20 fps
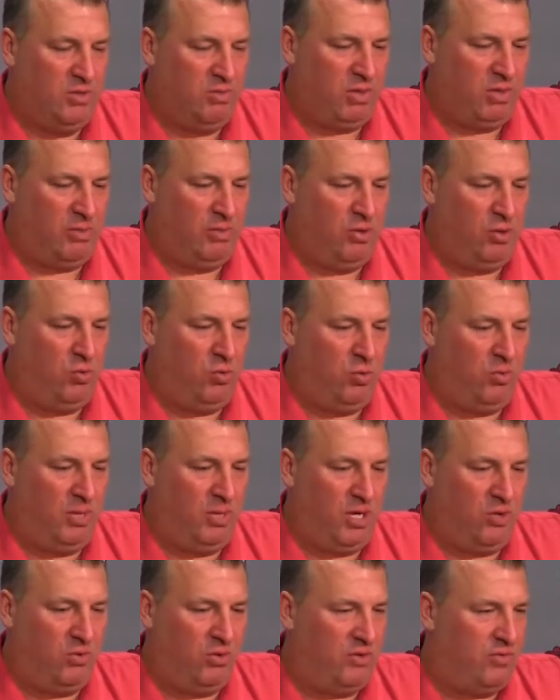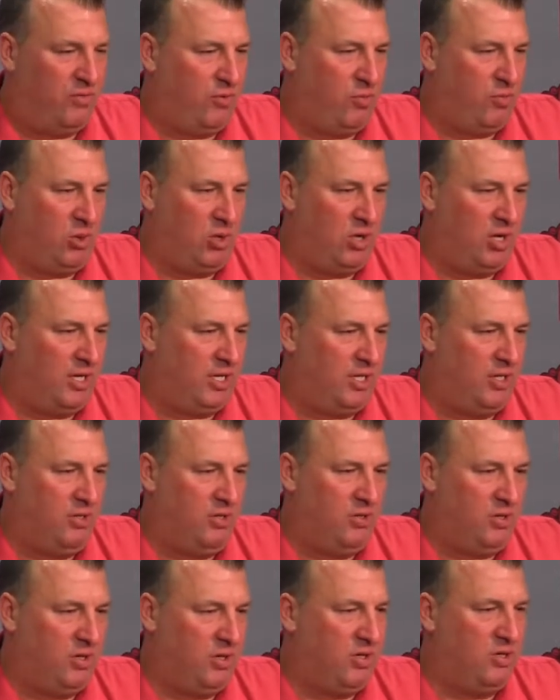Probably no one better with a football
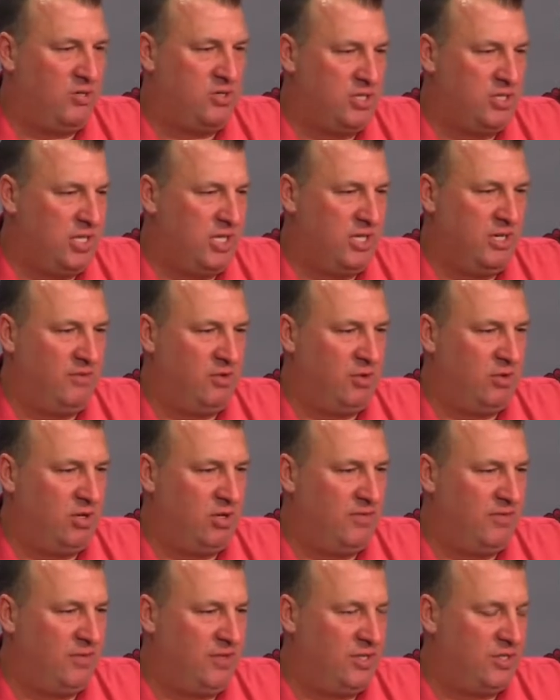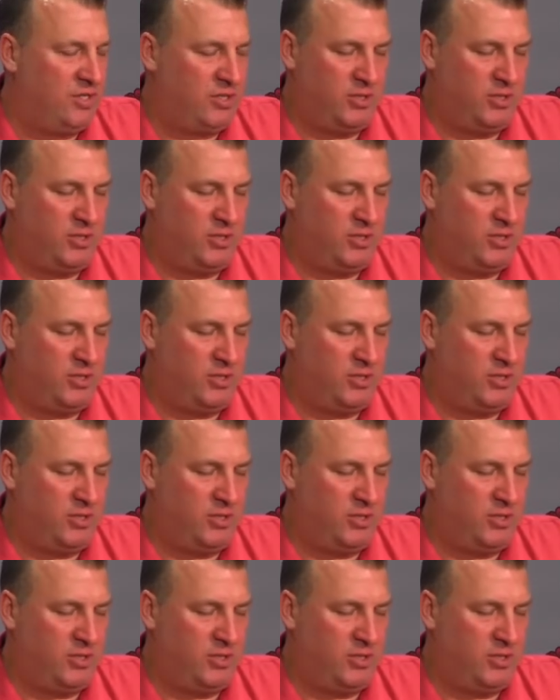IQ or an understanding of our offense.